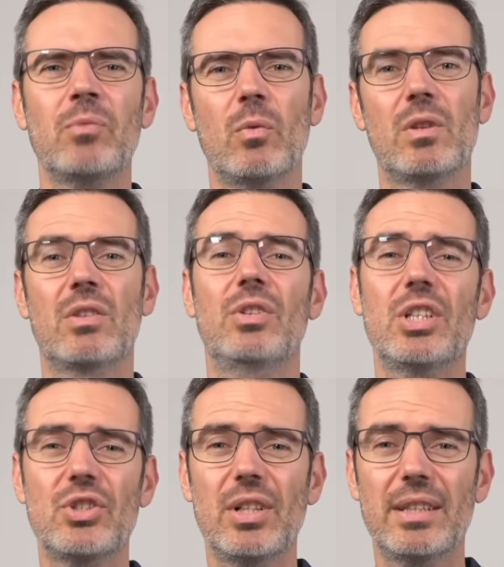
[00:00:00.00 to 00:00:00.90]
With
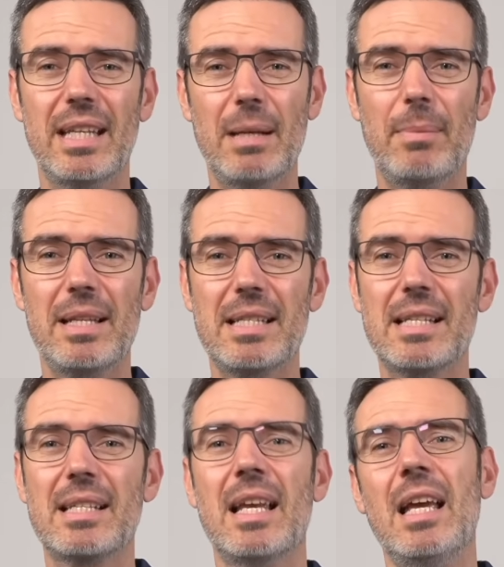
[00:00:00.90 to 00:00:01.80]
traditional
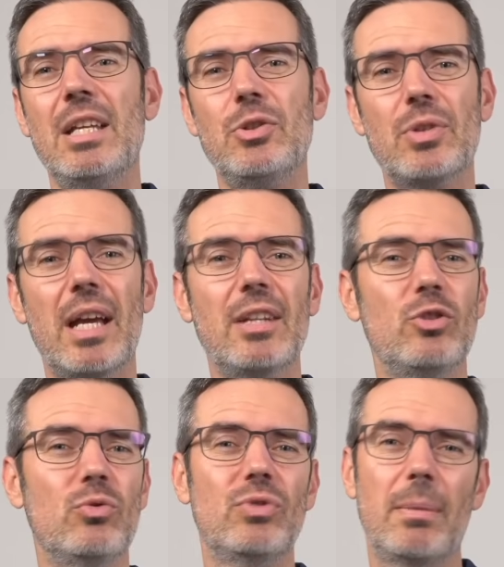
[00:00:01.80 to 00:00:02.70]
databases, you can
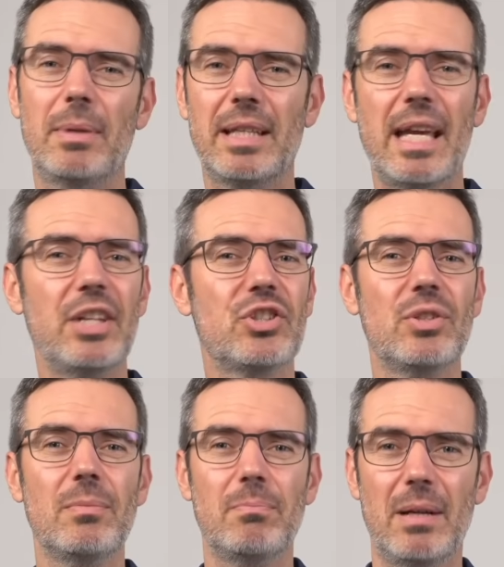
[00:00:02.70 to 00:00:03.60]
do
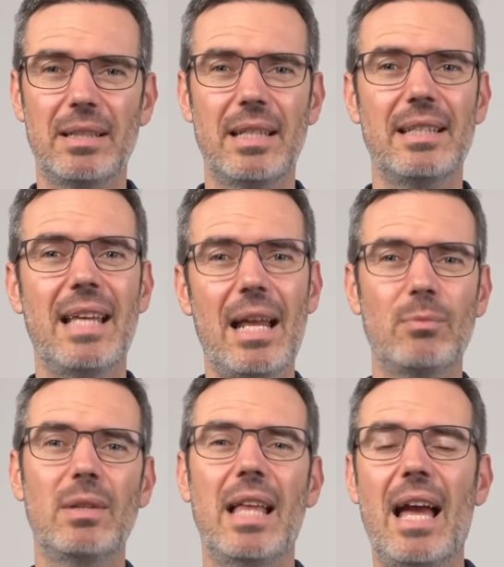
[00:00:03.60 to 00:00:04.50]
replication, but that
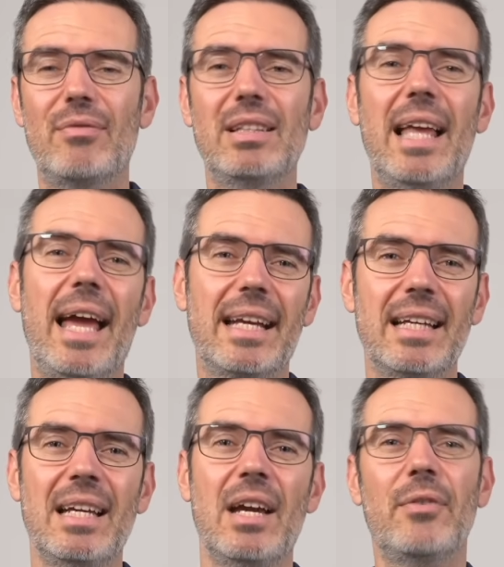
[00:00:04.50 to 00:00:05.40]
will have a lag.
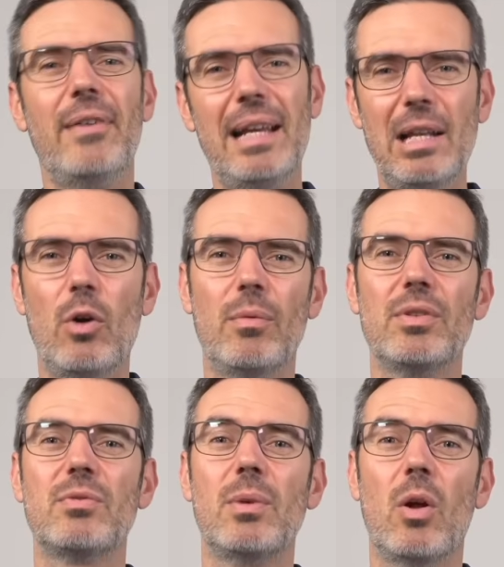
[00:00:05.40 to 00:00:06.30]

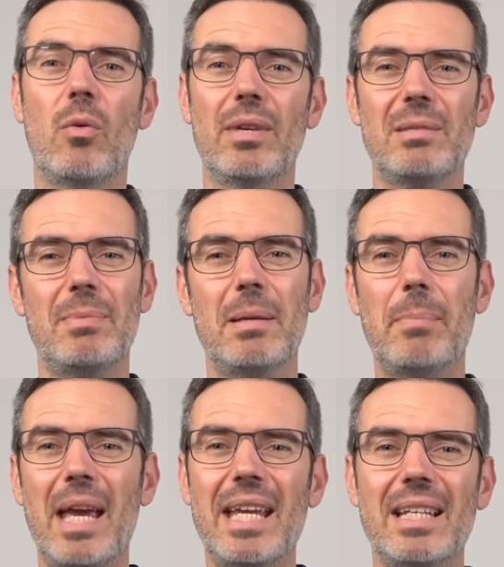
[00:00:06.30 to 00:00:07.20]
Failovers will always be a
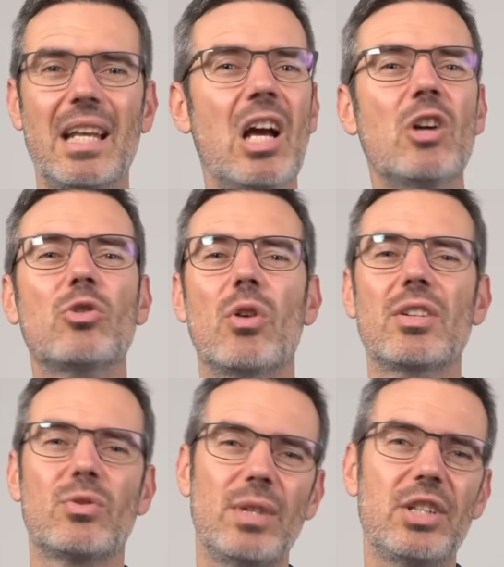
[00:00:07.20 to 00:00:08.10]
pain.
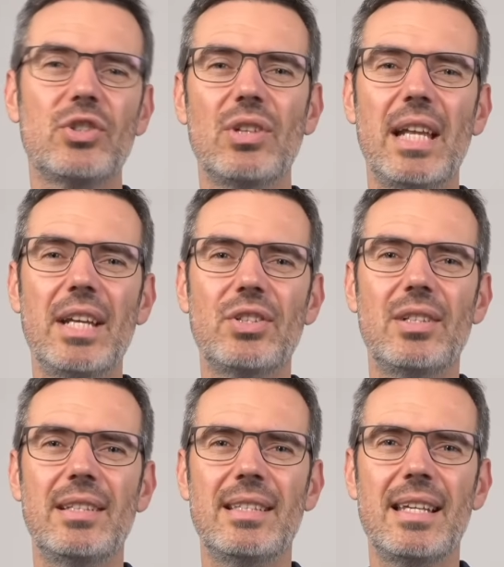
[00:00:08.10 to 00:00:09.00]
Cross-region
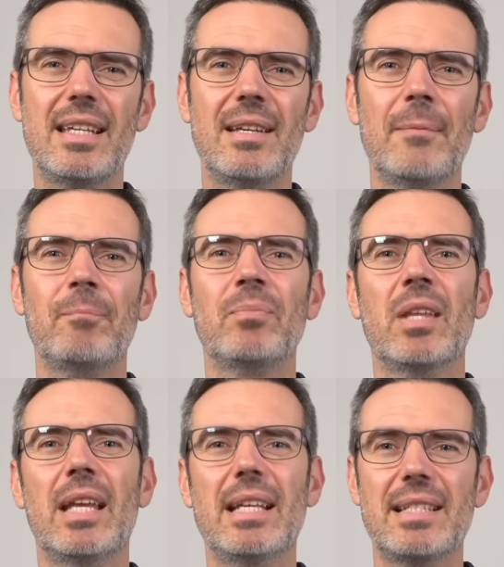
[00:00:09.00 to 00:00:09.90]
latency
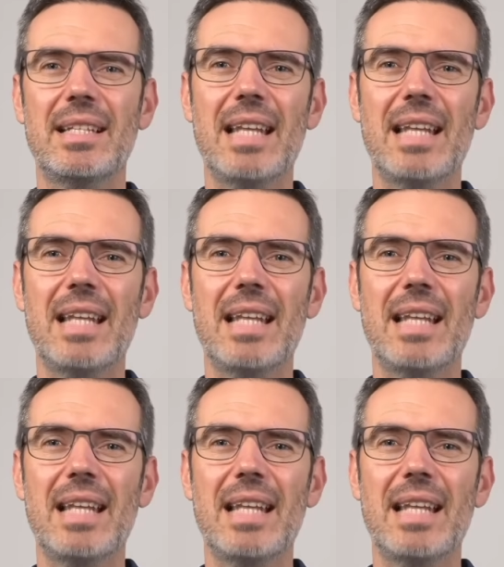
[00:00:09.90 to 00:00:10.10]
is a